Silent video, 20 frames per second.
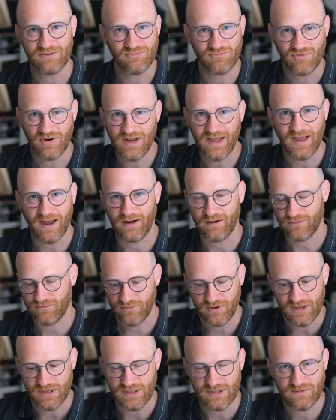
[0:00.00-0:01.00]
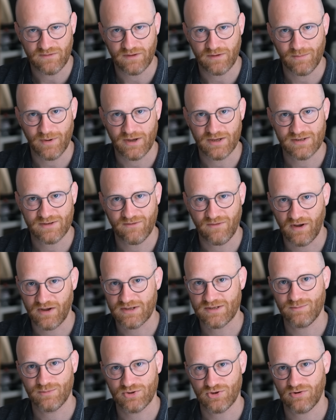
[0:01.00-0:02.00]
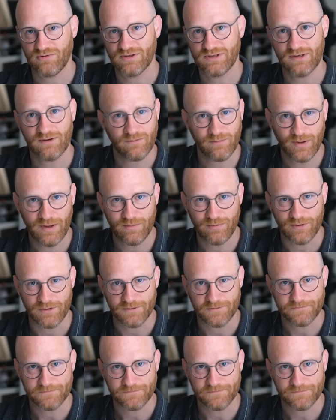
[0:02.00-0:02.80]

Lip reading: really out of reach for the vast majority of people.